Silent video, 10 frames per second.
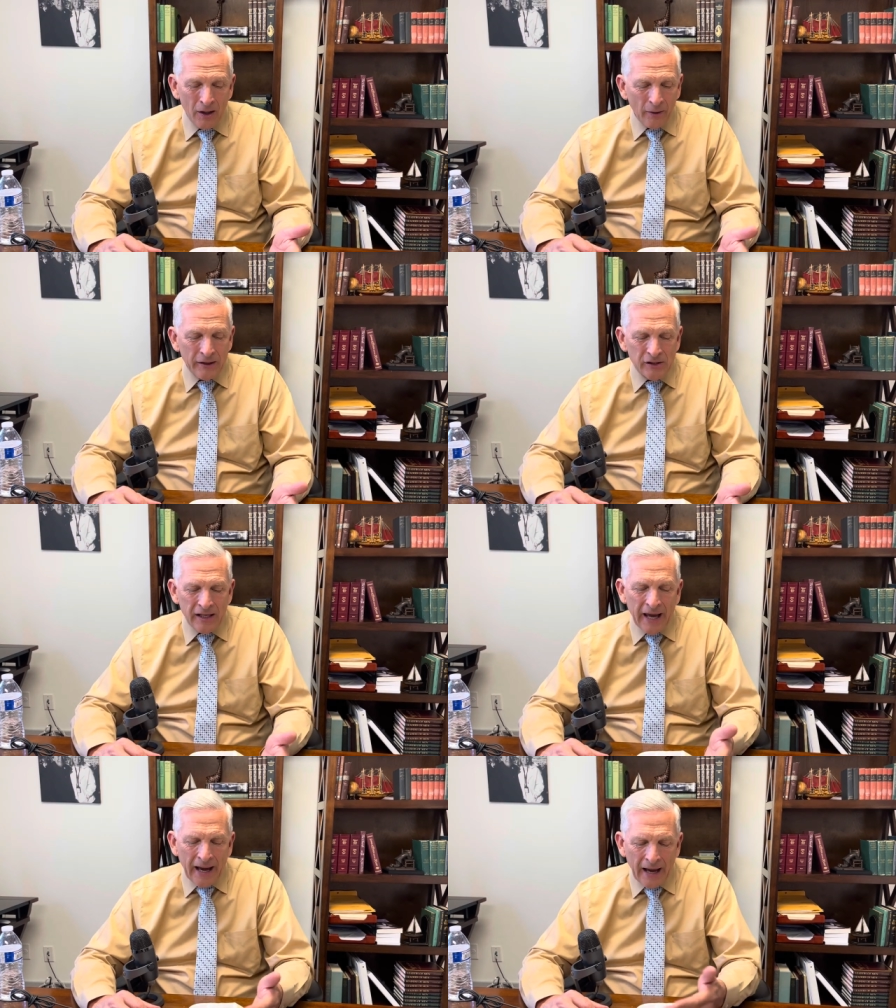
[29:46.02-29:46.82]
they say,
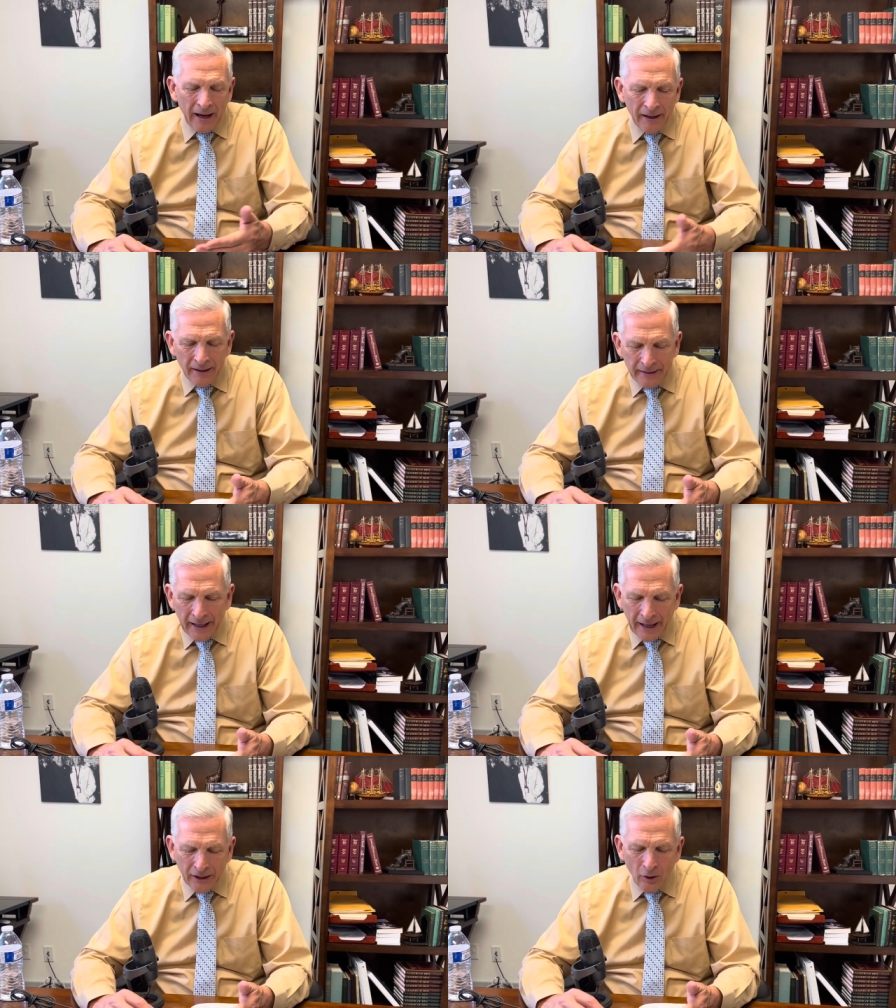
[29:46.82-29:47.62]
yeah,
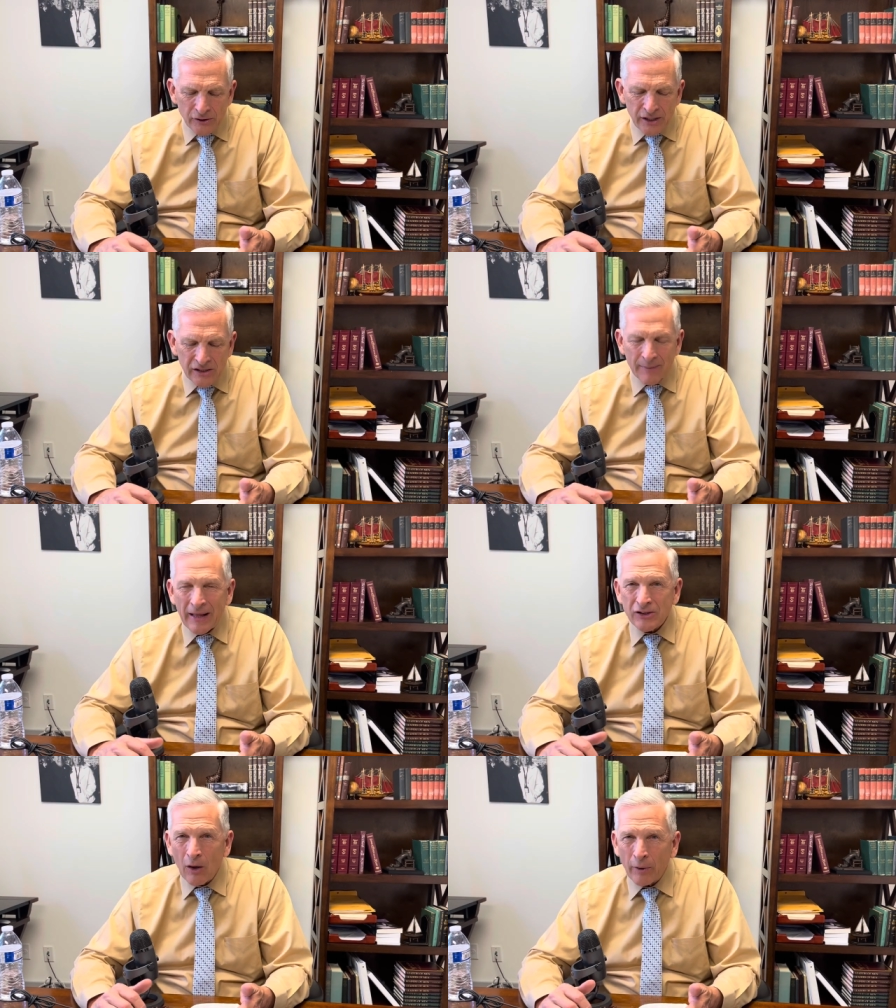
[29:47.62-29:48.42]
yeah, I know it says that,
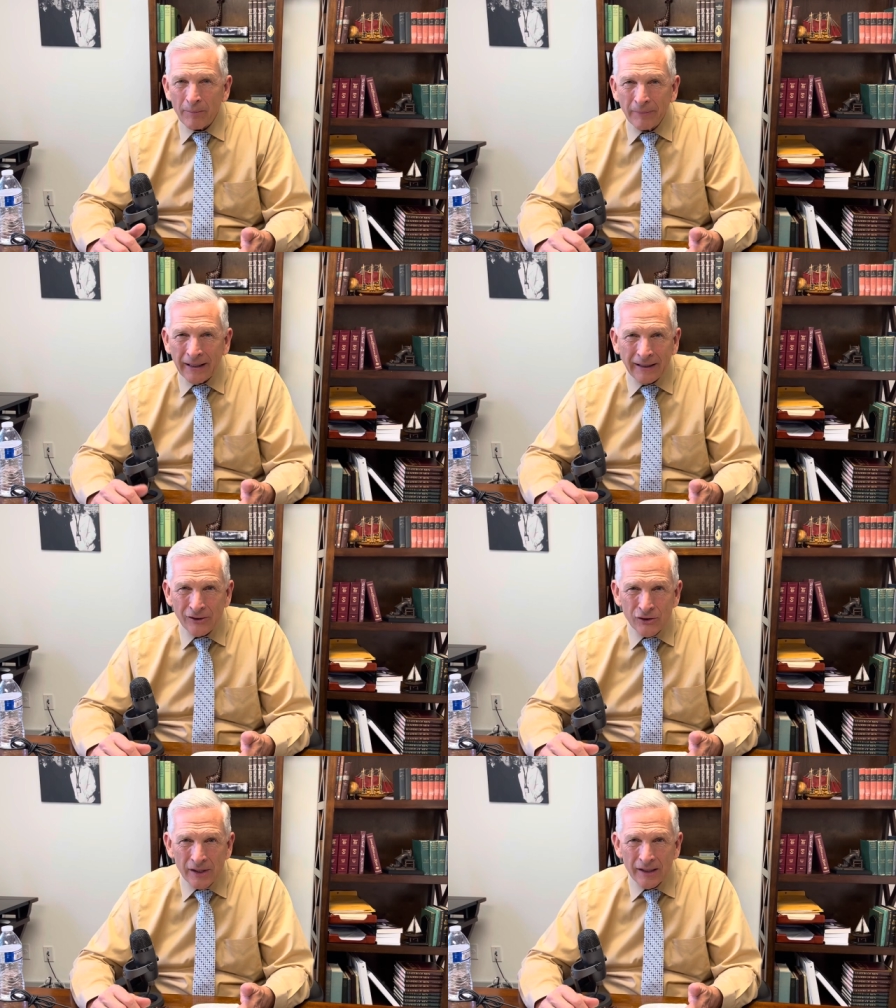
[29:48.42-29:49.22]
that's not what it
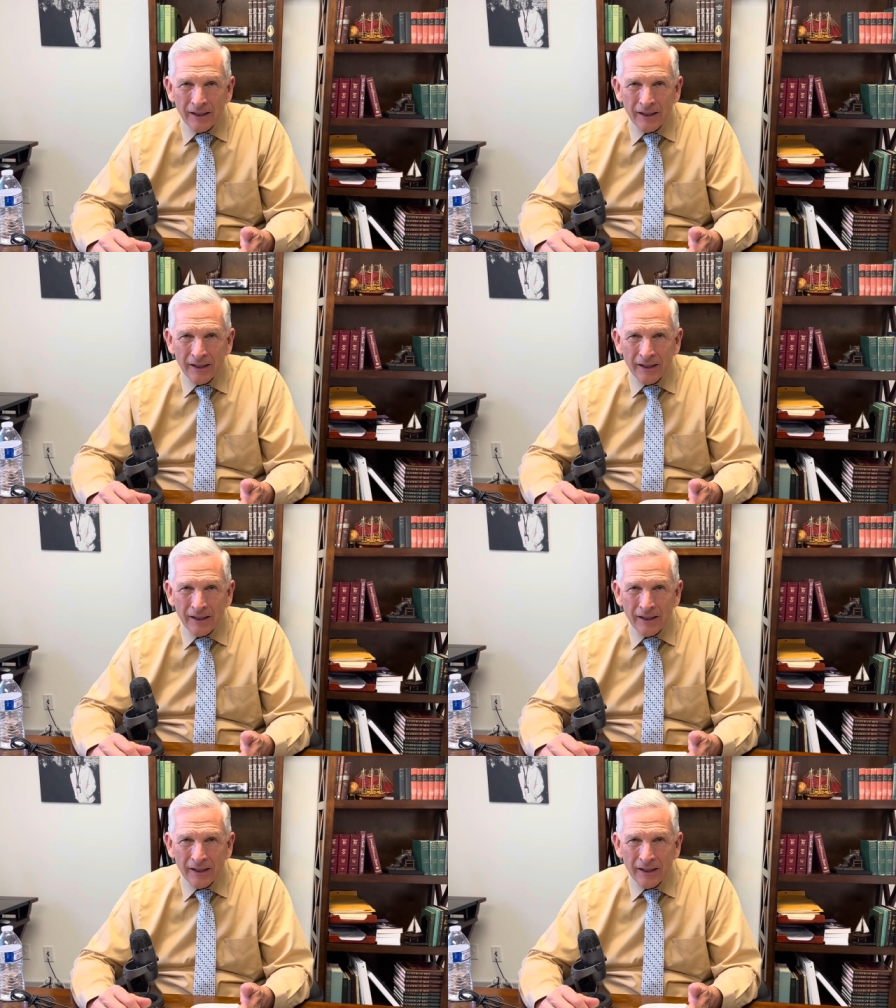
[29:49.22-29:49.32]
means.